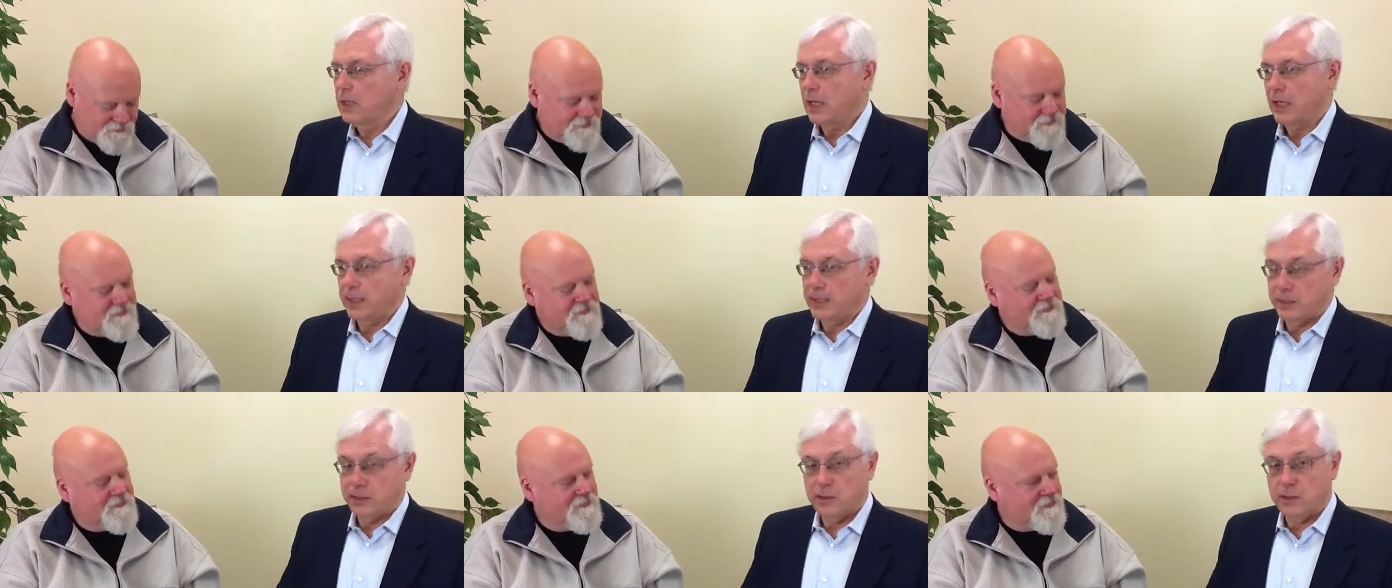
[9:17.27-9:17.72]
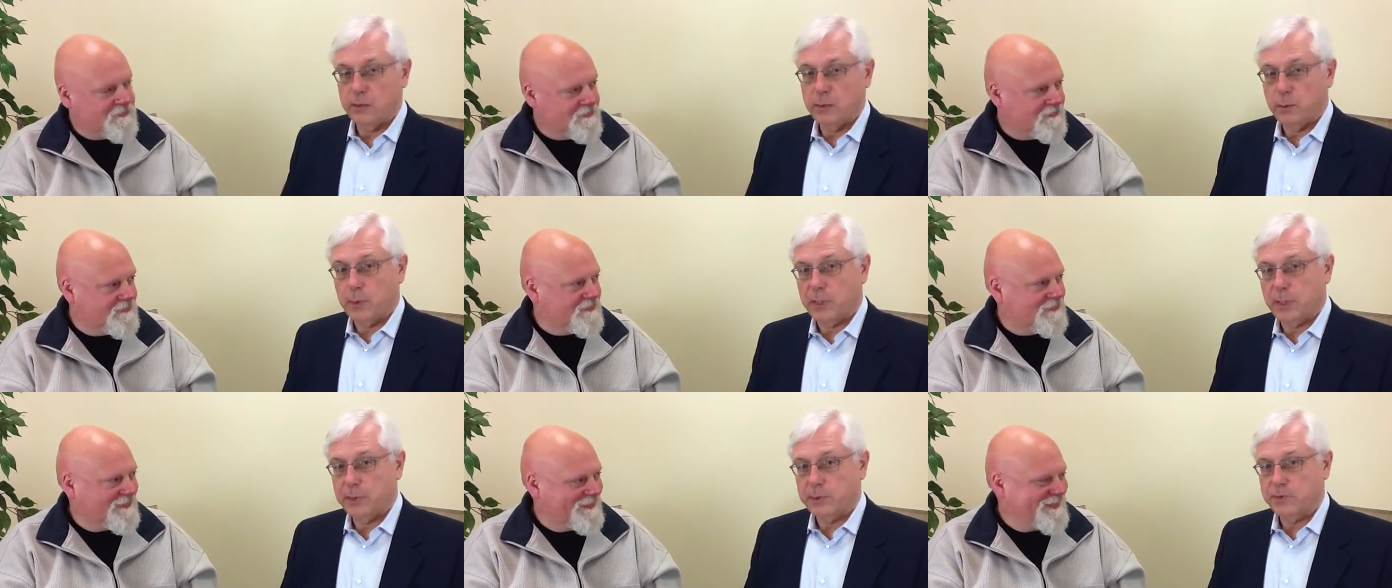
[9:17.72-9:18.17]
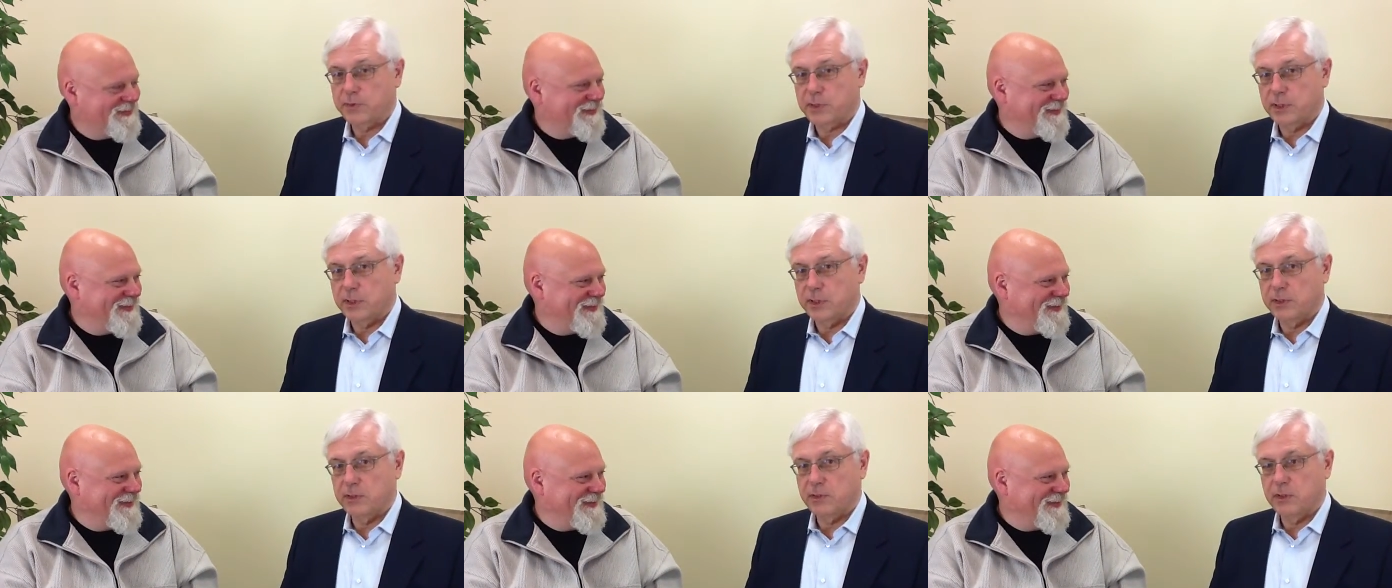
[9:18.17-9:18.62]
Speaker 1: I didn't know what I was
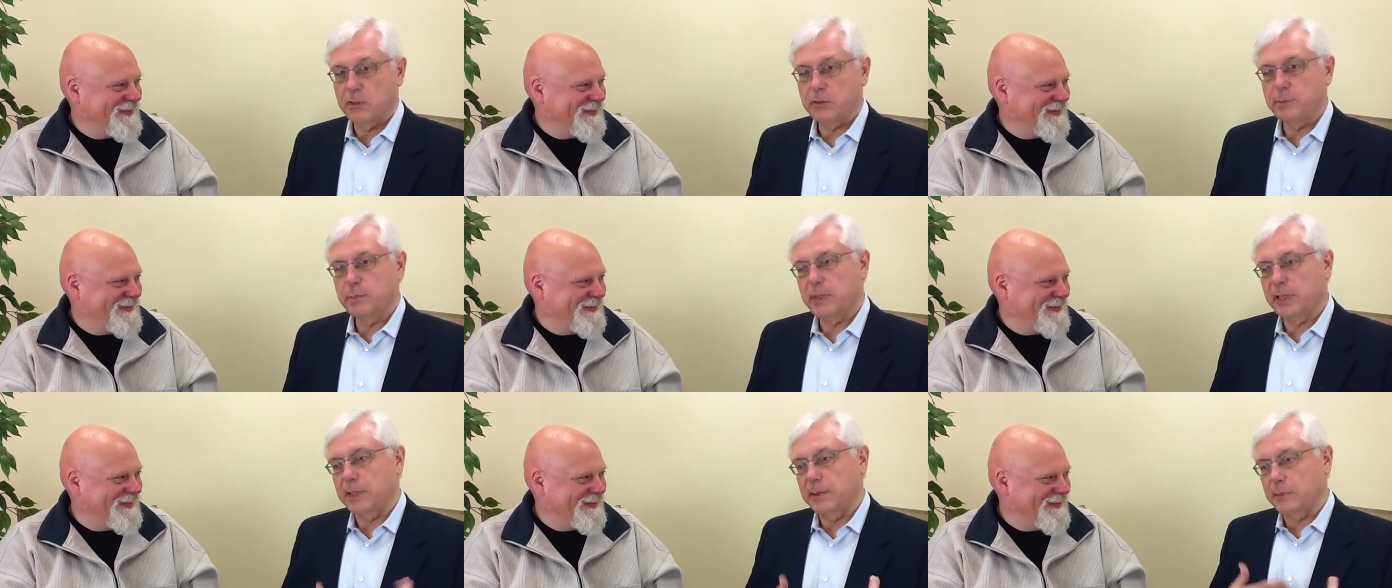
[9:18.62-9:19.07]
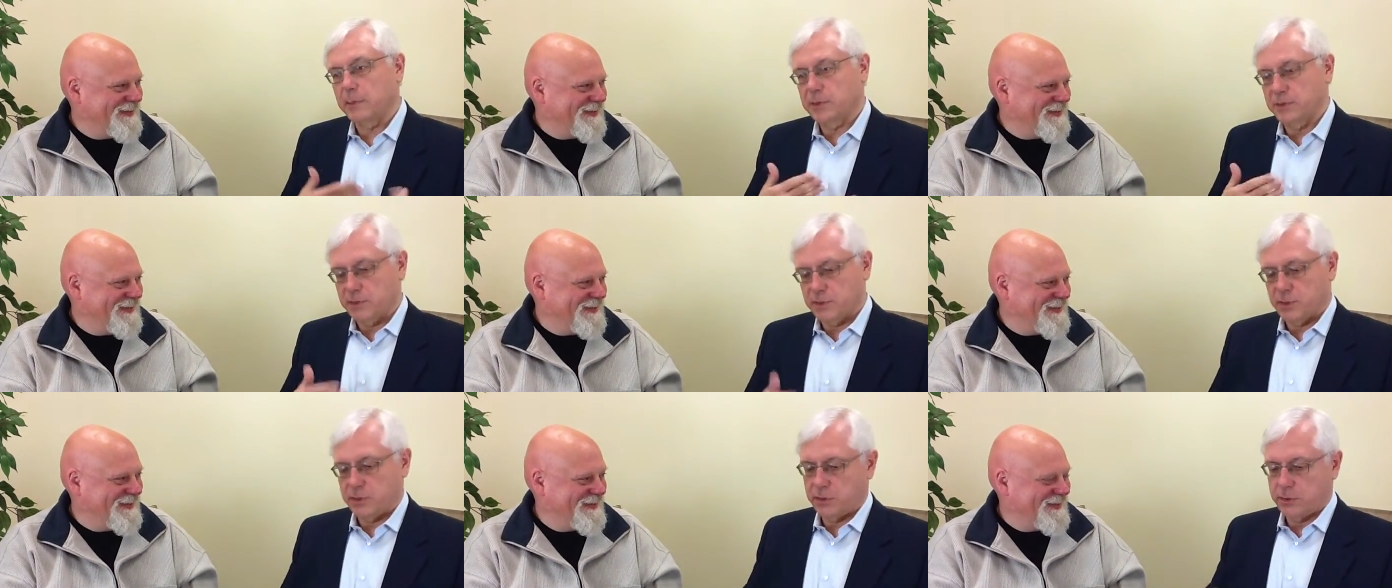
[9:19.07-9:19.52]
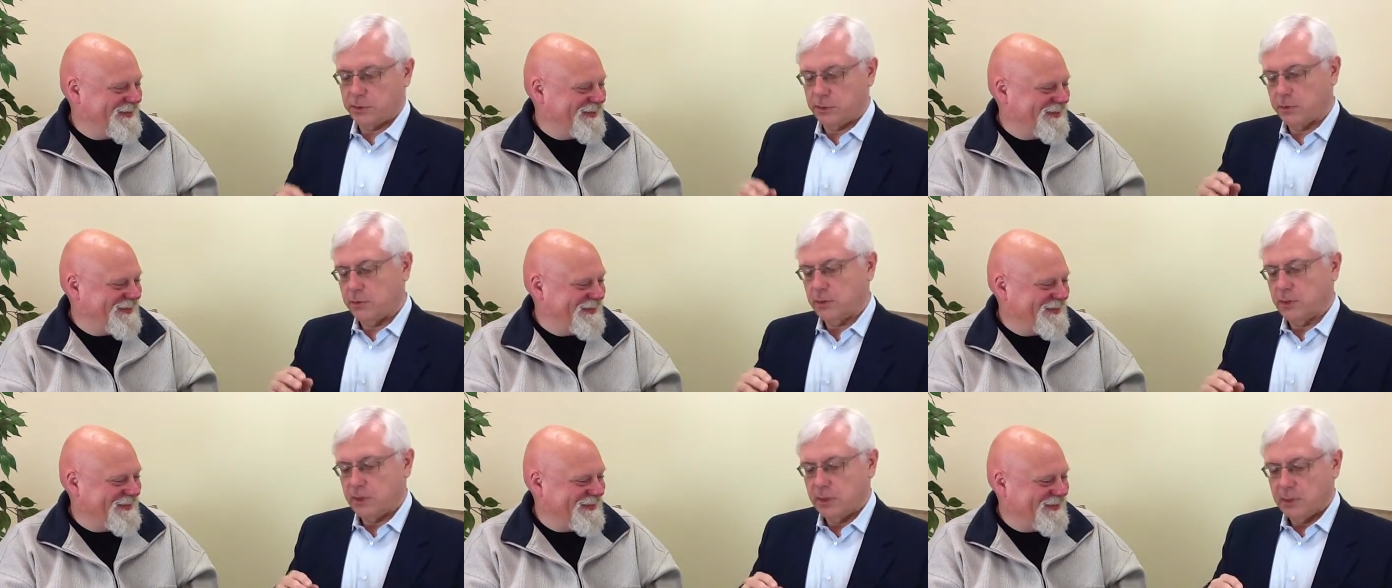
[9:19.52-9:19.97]
going to do, but it was to